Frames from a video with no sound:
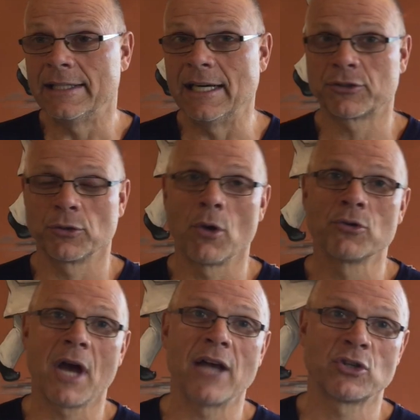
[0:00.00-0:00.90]
So
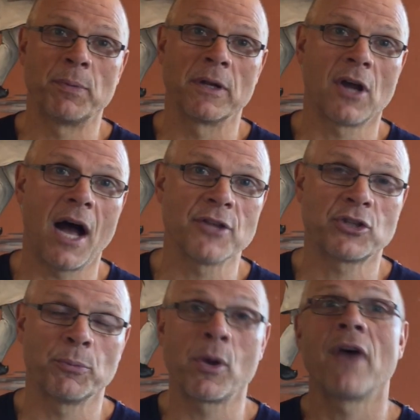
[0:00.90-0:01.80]
those guys have been
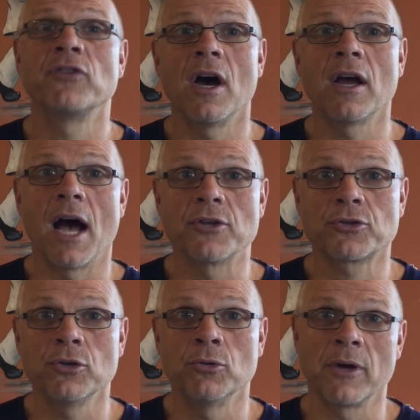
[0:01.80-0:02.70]
constant. We have young guys,
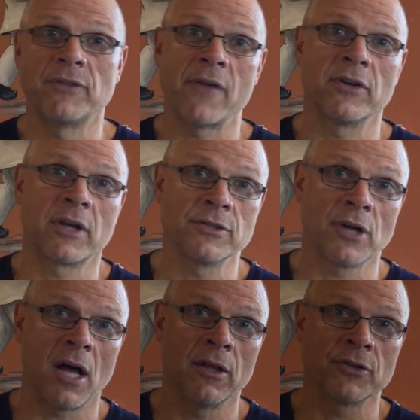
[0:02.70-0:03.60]
too. We have David
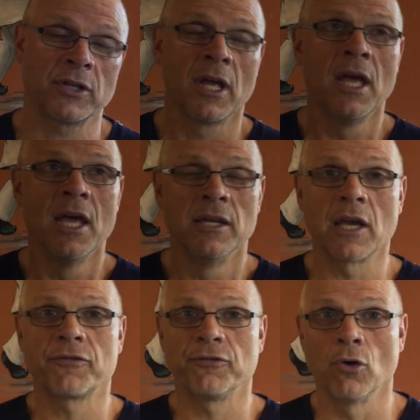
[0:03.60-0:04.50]
Gonzalez and
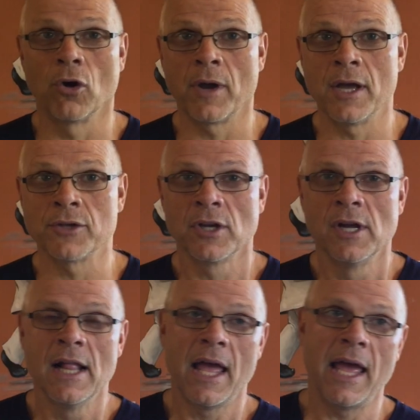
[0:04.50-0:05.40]
Nick Flores
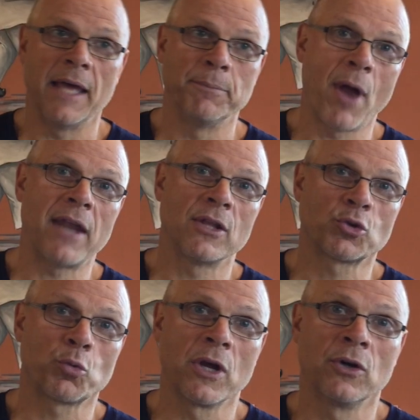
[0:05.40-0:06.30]
and Brandon
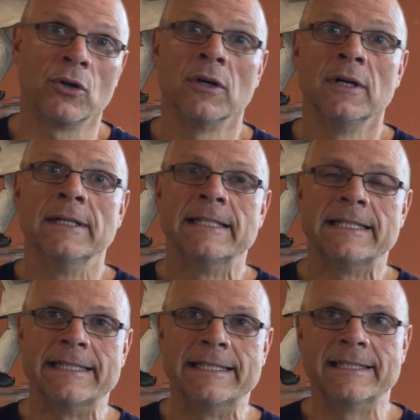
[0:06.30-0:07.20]
Swingle.
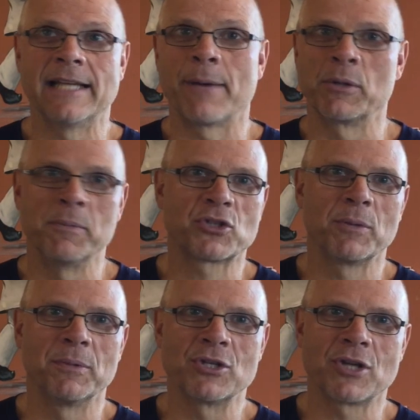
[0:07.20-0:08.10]
And I'm going to miss
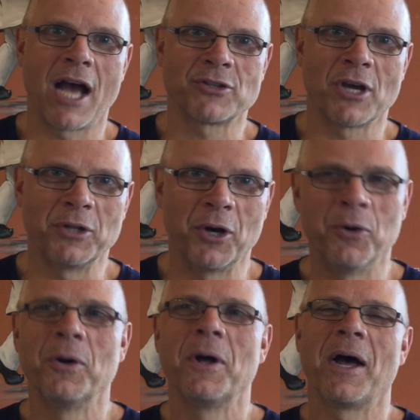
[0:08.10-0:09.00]
some of these guys I
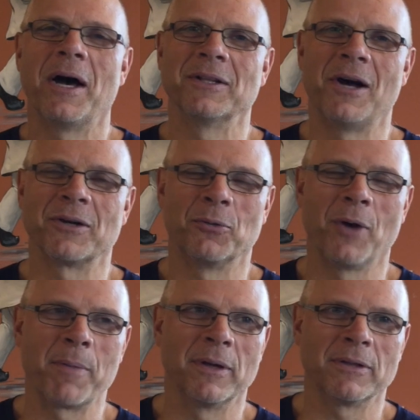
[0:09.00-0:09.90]
know along the
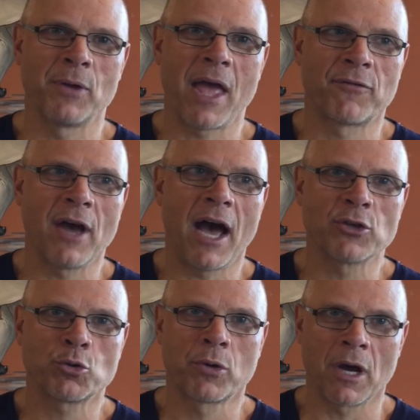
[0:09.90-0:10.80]
way. But we have
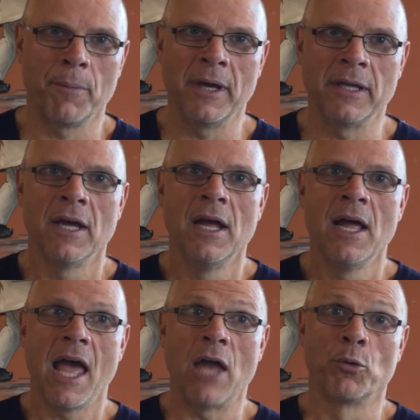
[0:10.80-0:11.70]
guys who come in
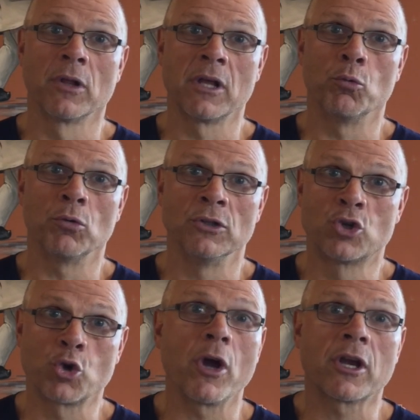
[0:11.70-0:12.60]
and really
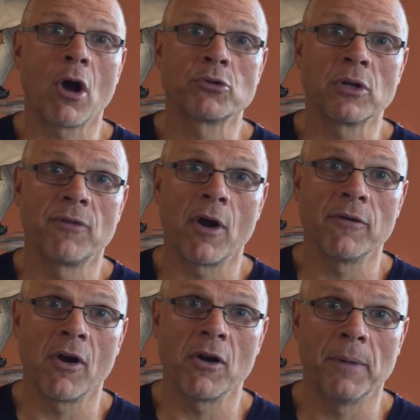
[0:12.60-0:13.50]
enjoy coaching
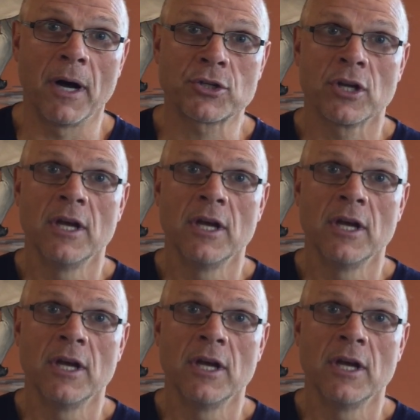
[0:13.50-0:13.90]
very, very much